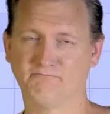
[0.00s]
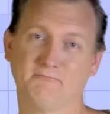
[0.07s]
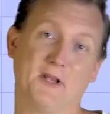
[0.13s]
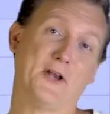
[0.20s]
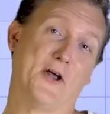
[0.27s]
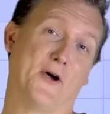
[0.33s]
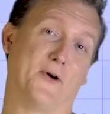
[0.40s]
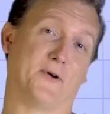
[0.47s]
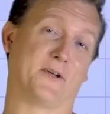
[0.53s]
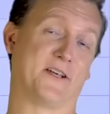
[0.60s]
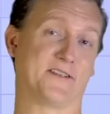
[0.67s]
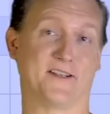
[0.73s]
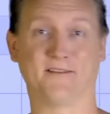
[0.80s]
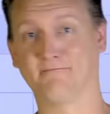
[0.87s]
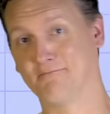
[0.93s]
You know,
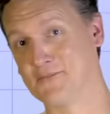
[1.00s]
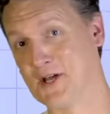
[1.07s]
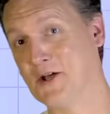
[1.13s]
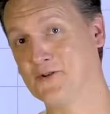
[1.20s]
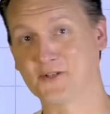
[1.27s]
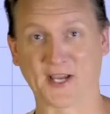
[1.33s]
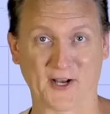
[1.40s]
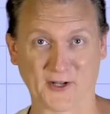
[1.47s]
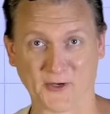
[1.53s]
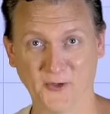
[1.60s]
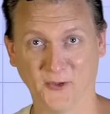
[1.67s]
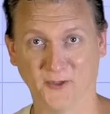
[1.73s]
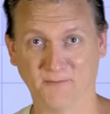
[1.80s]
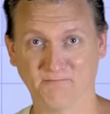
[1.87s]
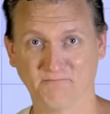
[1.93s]
because it sounds kind of
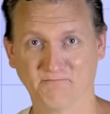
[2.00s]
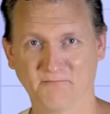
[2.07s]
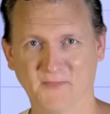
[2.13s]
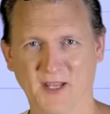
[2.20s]
cool.